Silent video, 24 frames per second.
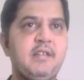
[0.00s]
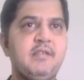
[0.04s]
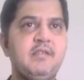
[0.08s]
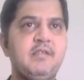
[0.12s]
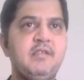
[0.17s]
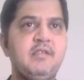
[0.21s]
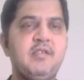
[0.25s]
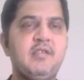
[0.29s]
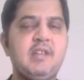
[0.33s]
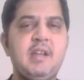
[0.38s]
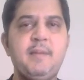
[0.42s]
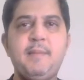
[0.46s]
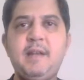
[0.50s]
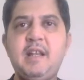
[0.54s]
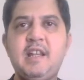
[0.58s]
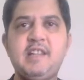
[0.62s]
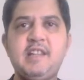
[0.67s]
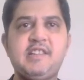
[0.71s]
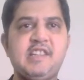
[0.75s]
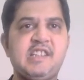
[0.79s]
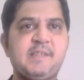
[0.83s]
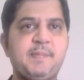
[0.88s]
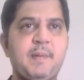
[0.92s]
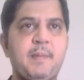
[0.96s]
Okay, Melter's
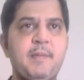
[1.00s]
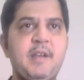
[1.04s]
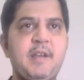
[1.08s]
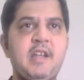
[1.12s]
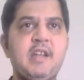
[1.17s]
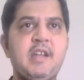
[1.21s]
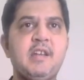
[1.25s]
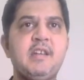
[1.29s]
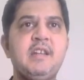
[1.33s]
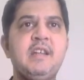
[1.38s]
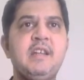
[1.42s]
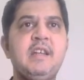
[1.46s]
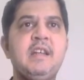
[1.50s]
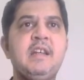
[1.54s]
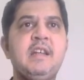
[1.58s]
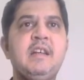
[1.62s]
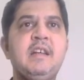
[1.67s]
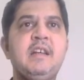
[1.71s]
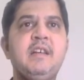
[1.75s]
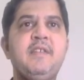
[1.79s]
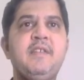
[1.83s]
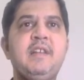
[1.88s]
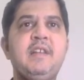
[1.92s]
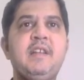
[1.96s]
experiment.
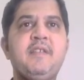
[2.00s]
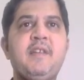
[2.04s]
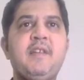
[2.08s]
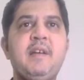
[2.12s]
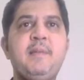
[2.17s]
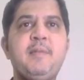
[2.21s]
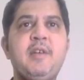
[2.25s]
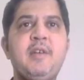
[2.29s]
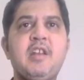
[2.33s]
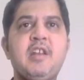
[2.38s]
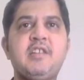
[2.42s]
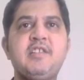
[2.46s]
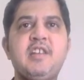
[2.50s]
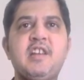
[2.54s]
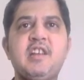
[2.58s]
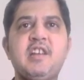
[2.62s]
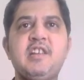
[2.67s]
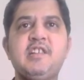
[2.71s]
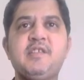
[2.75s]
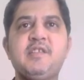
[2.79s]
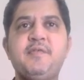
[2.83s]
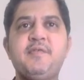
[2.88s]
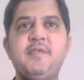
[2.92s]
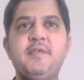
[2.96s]
When the vibrating generator
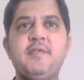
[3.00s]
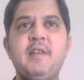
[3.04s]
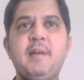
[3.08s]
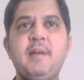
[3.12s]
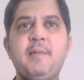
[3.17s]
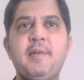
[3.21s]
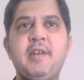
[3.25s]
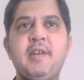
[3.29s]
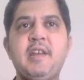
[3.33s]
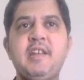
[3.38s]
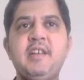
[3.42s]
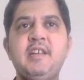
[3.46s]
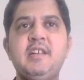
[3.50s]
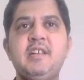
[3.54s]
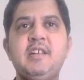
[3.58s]
is vibrating